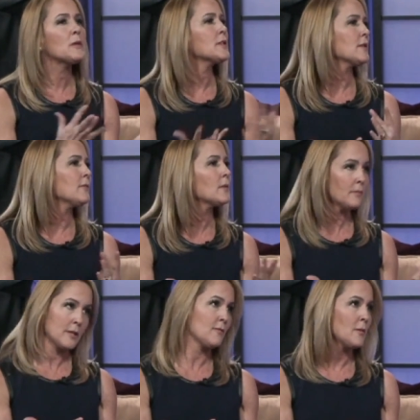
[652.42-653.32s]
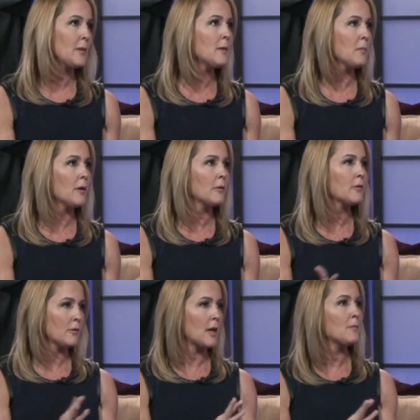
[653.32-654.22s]
were different, different people,
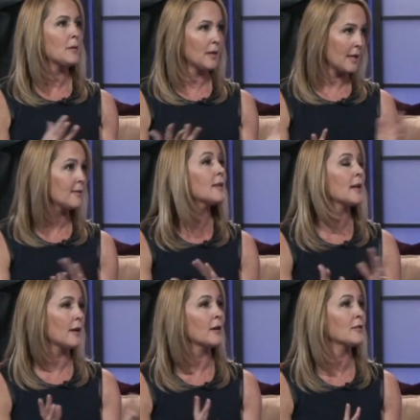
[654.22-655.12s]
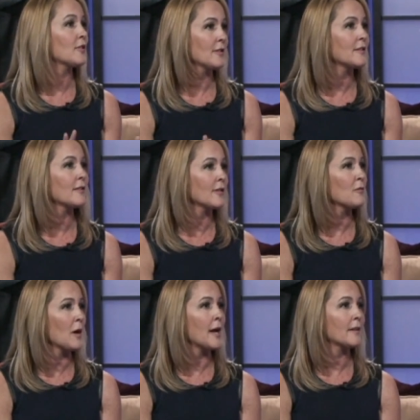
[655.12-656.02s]
so they played the character in
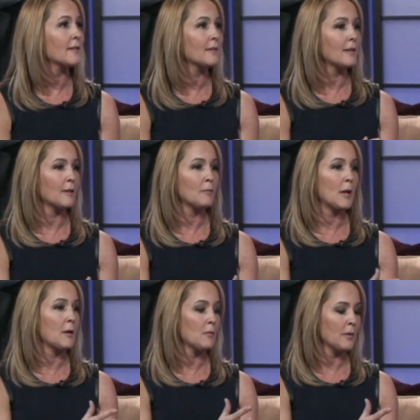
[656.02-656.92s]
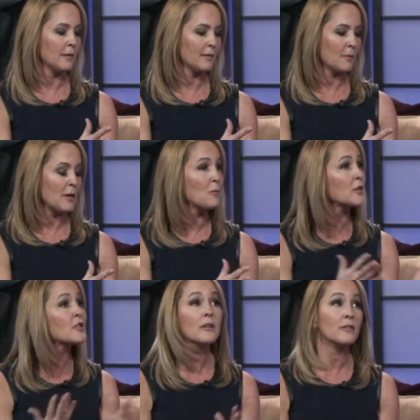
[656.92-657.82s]
different ways. It, it, was something where
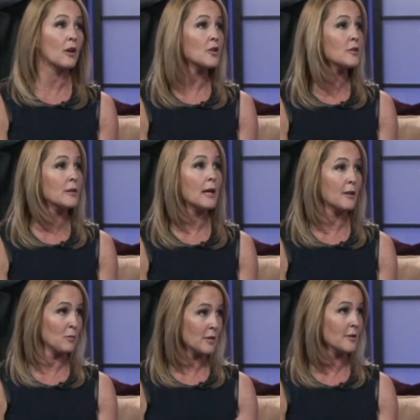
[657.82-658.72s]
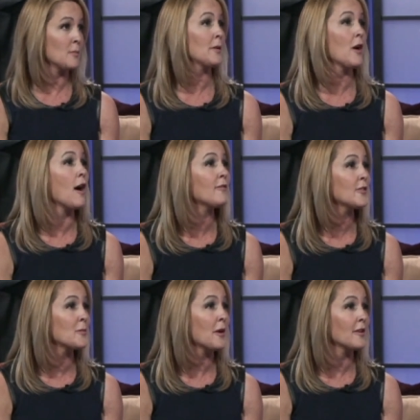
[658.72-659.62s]
Dick Sargent had originally been
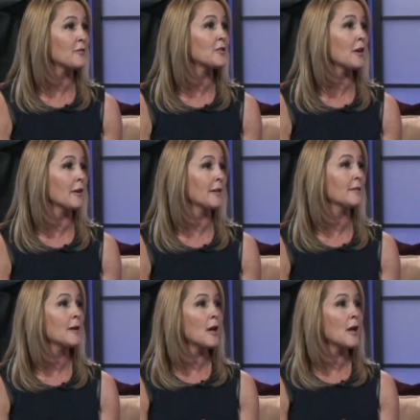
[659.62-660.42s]
offered the part of Darrin. Mm